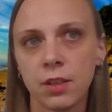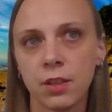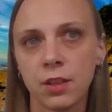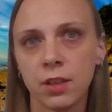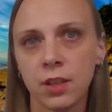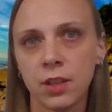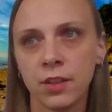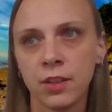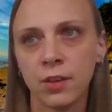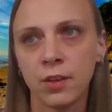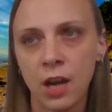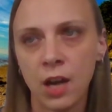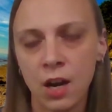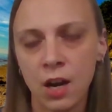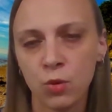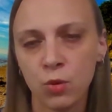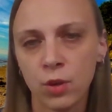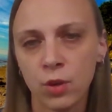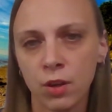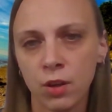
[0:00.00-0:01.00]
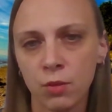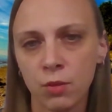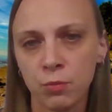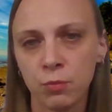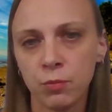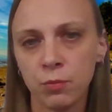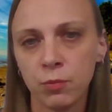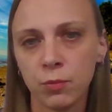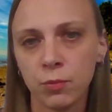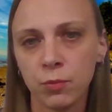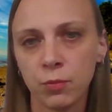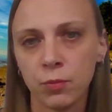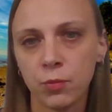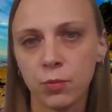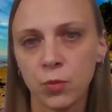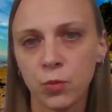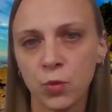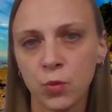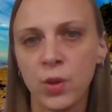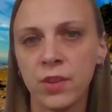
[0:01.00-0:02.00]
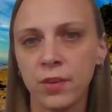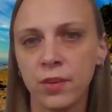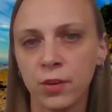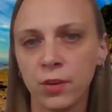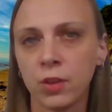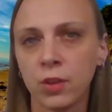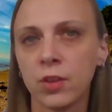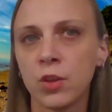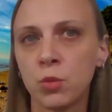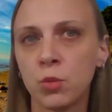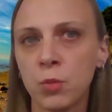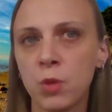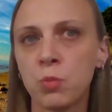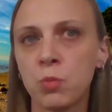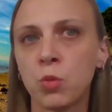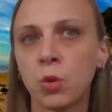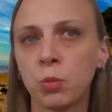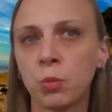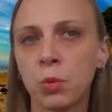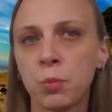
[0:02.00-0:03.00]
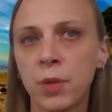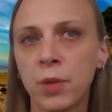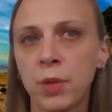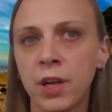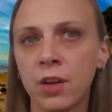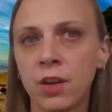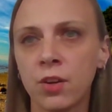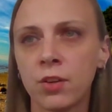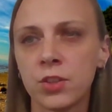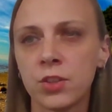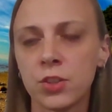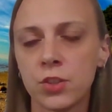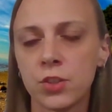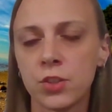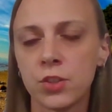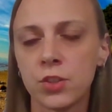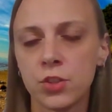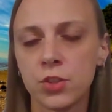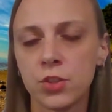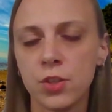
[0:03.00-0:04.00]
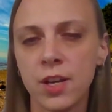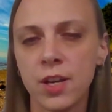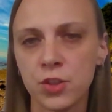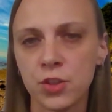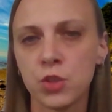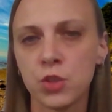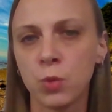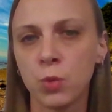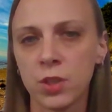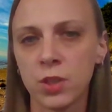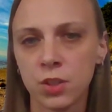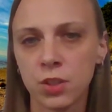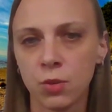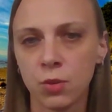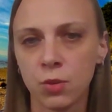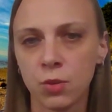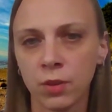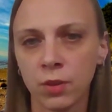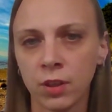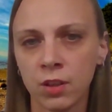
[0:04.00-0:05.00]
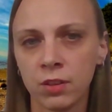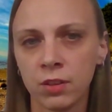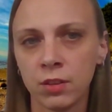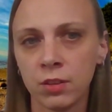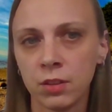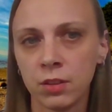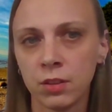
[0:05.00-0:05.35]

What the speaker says: in their outcome when they're a little bit more prepared as to what's going on.